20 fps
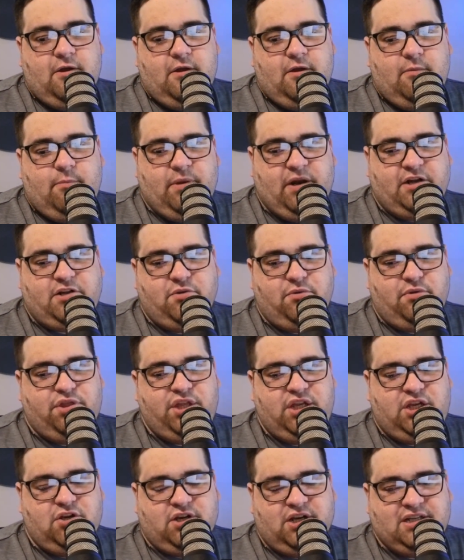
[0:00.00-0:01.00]
But I don't
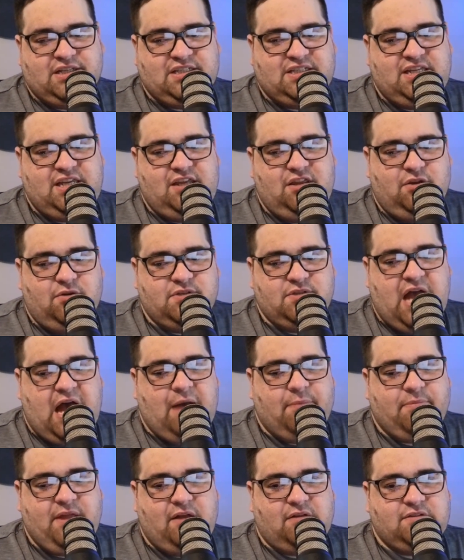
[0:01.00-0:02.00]
think you're going to see those
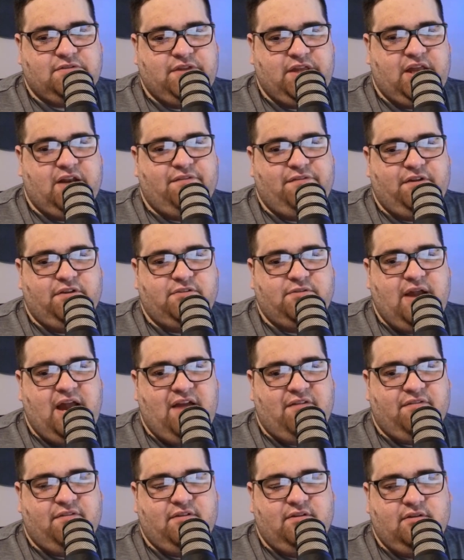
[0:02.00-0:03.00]
opt-outs for the NFL
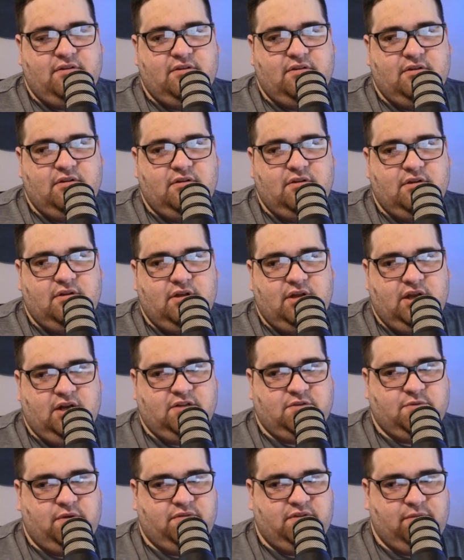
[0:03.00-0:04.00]
draft in a
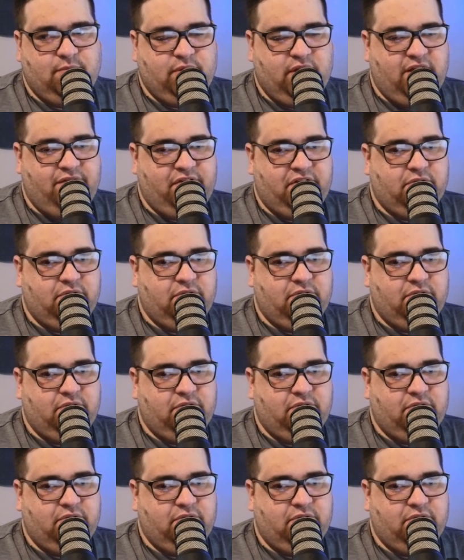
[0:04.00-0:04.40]
12-team playoff.